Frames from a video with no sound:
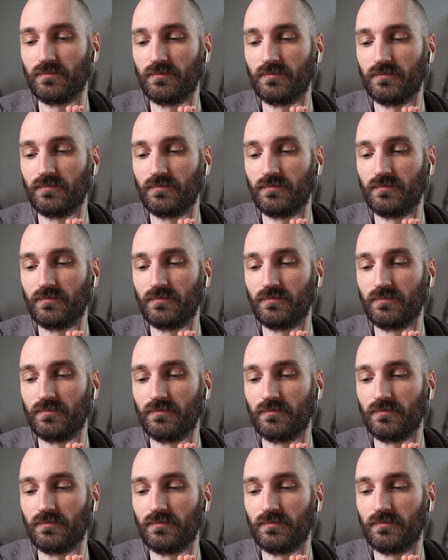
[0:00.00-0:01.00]

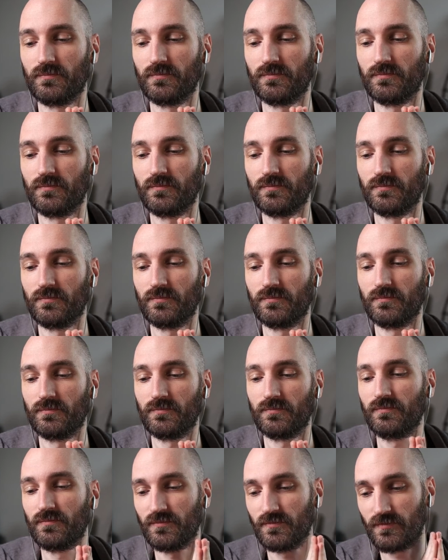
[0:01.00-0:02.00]
So
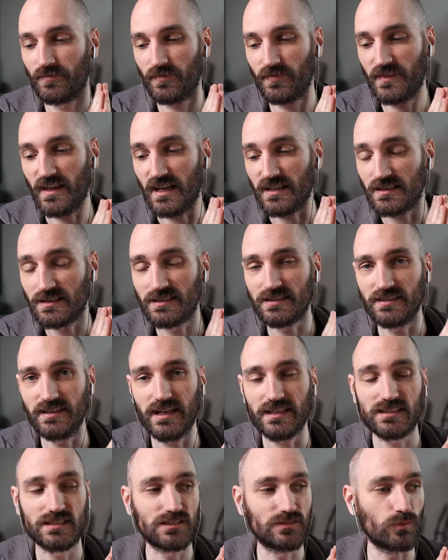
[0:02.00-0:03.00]

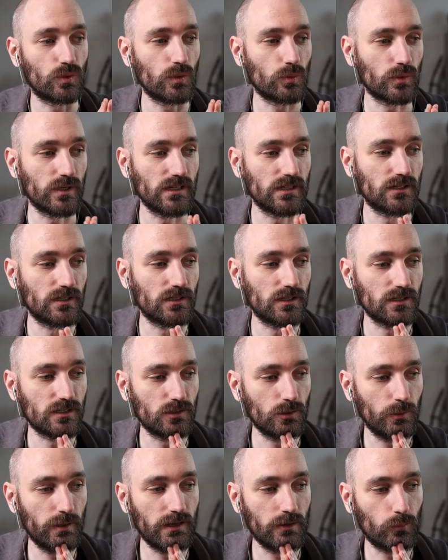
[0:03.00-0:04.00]
that's what we are
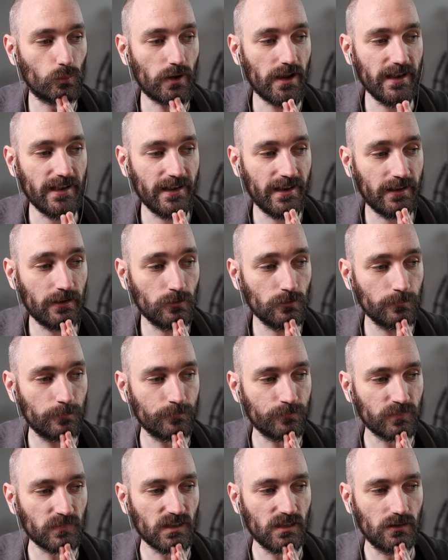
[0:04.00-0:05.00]
doing right now.
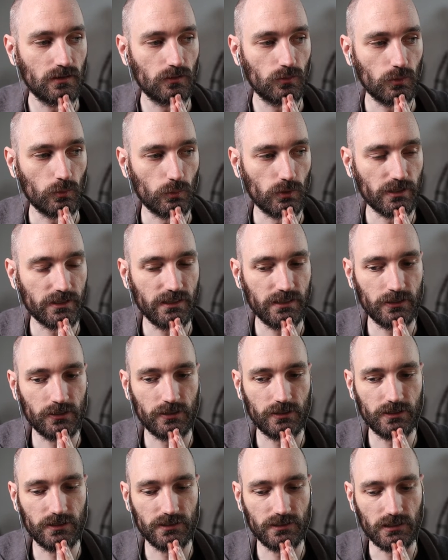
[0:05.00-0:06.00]
We're working
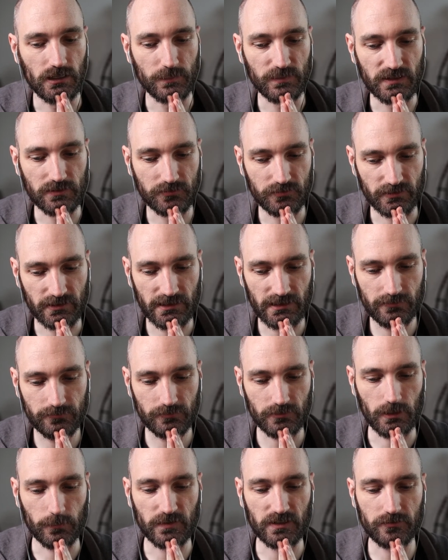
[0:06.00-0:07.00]
on update
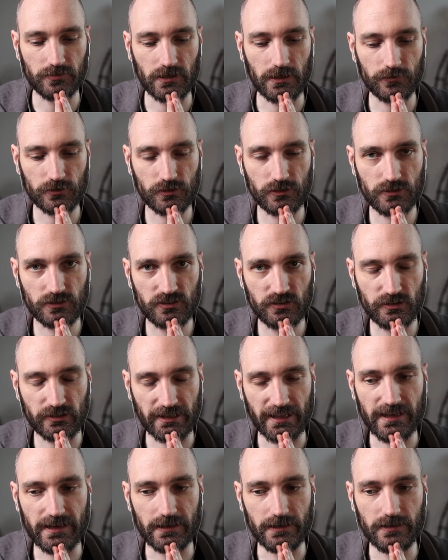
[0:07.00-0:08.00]
5. Update 5 is
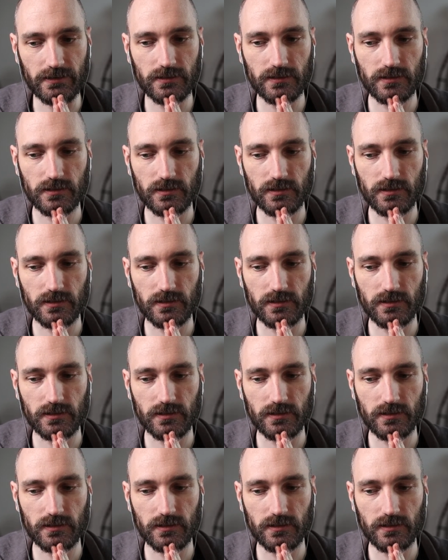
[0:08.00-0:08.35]
slated,